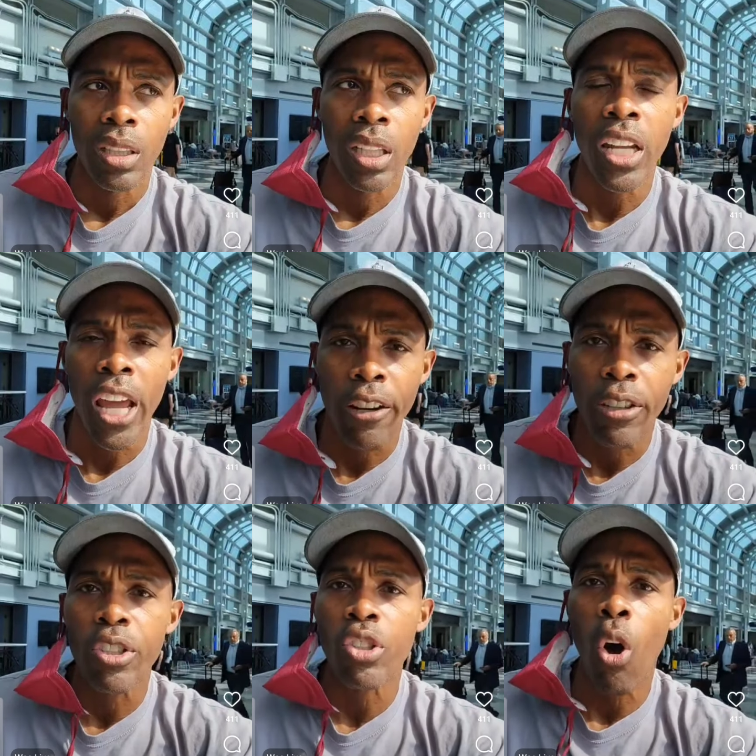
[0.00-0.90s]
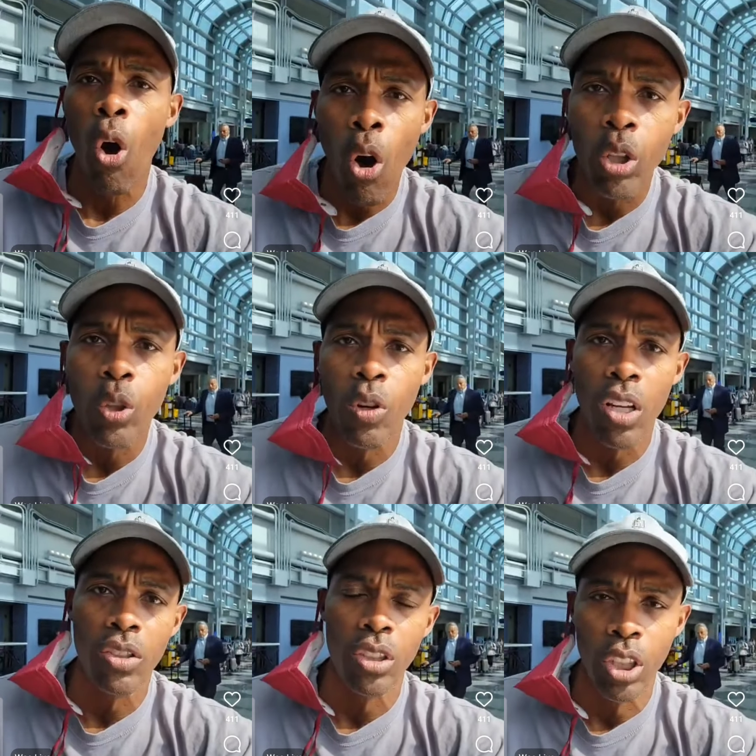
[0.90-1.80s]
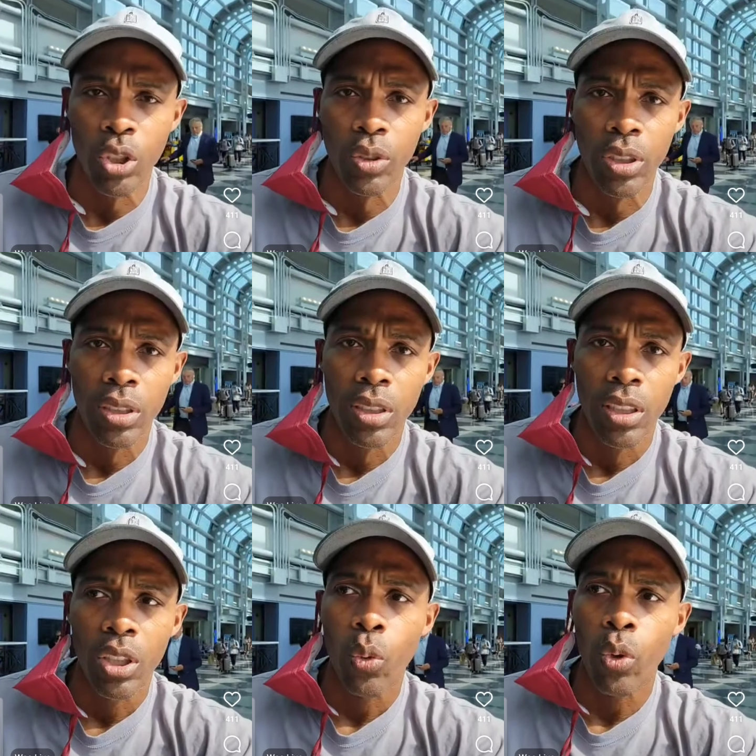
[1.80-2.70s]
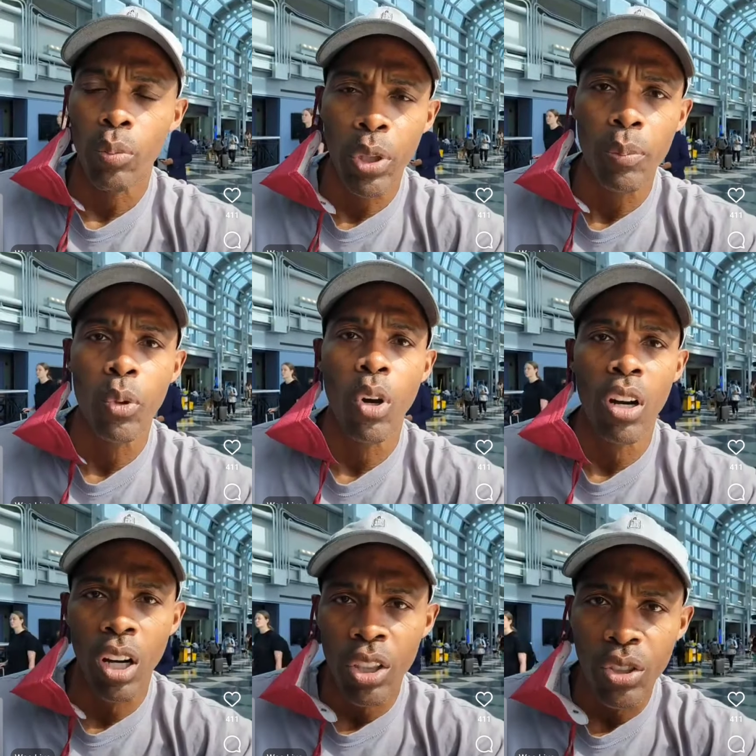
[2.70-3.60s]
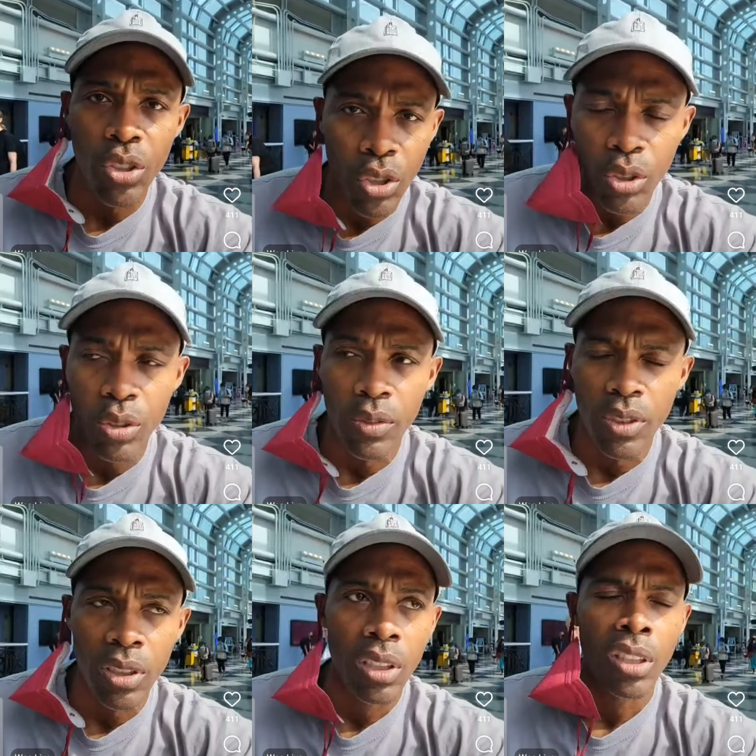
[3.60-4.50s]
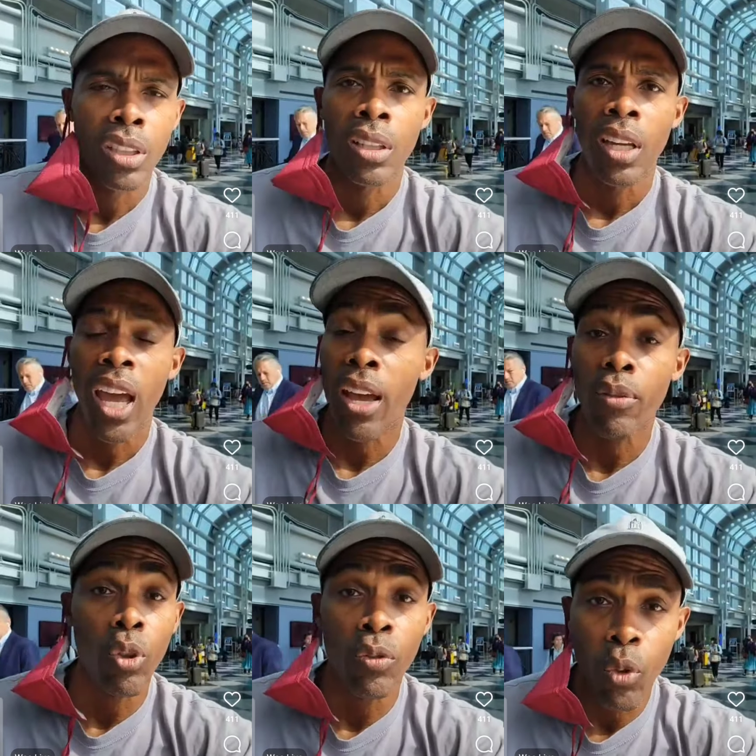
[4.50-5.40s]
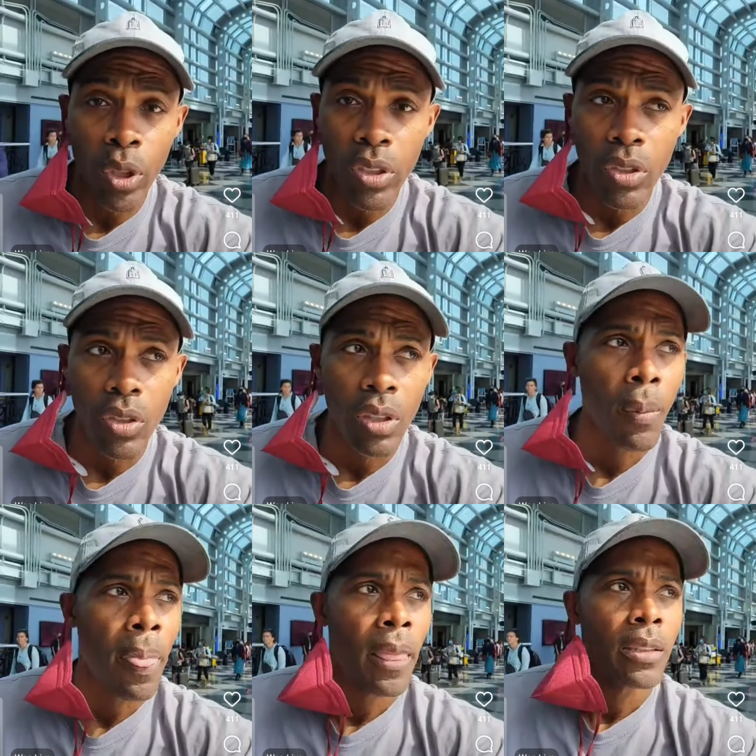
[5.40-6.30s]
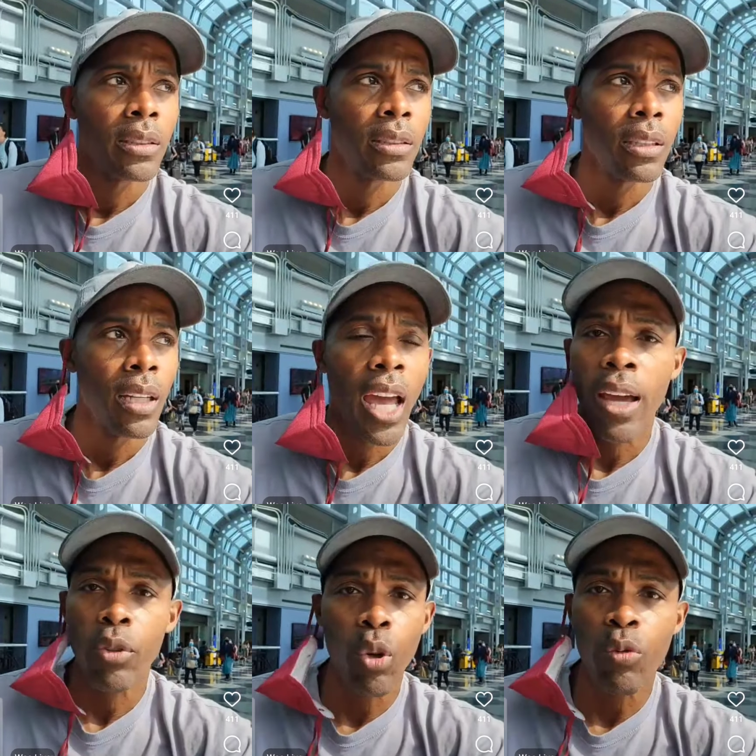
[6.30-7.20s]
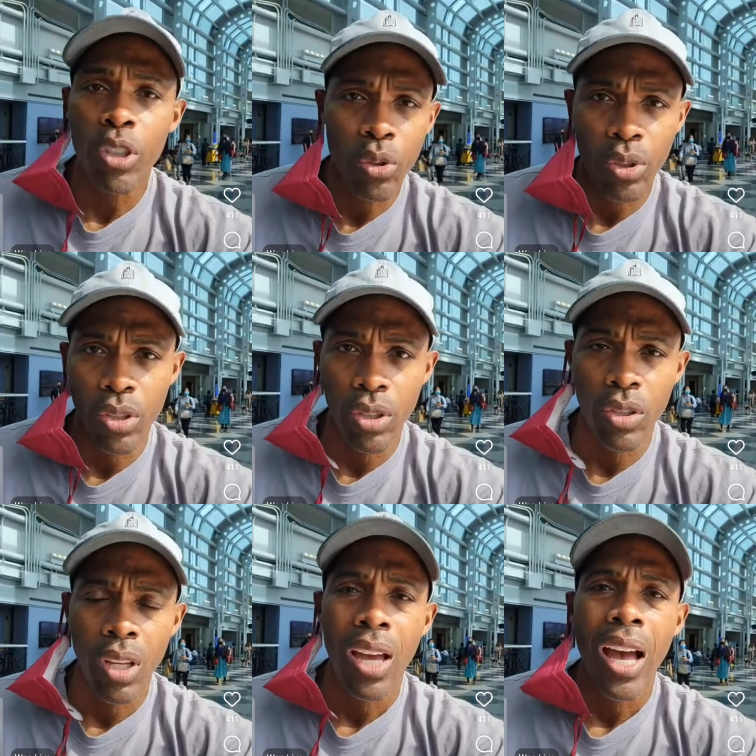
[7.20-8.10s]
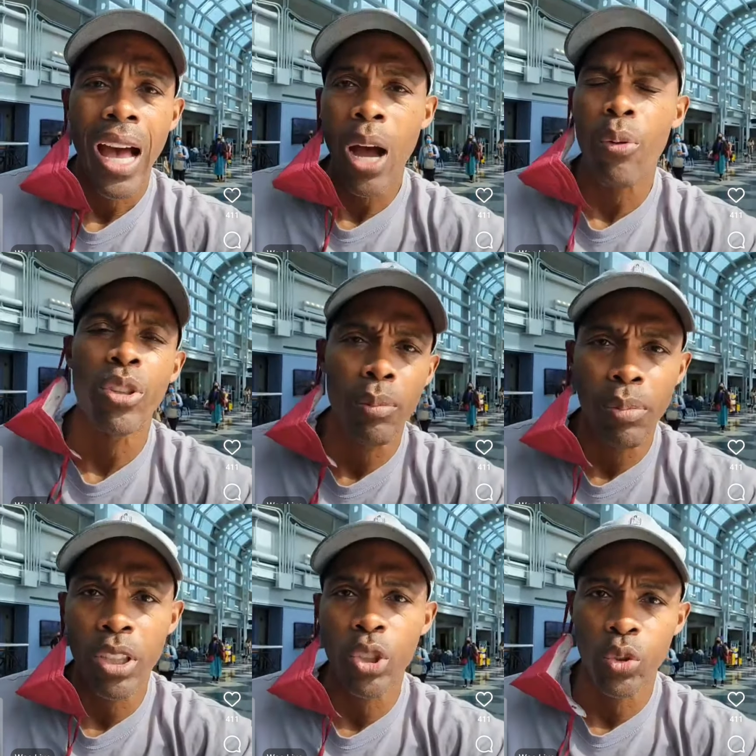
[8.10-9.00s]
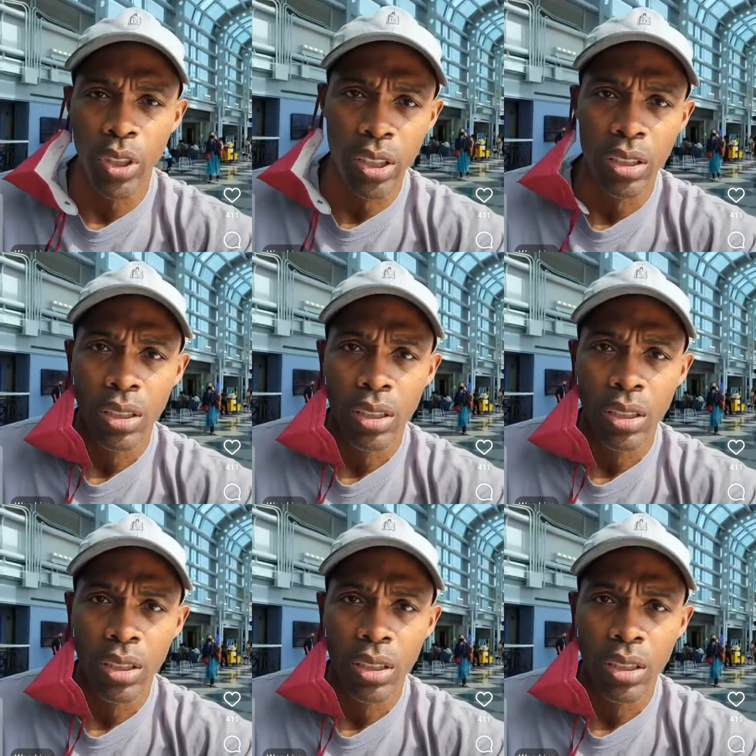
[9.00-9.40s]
in areas all across the country where people are underserved, have no voice, have no resources. How are they being treated?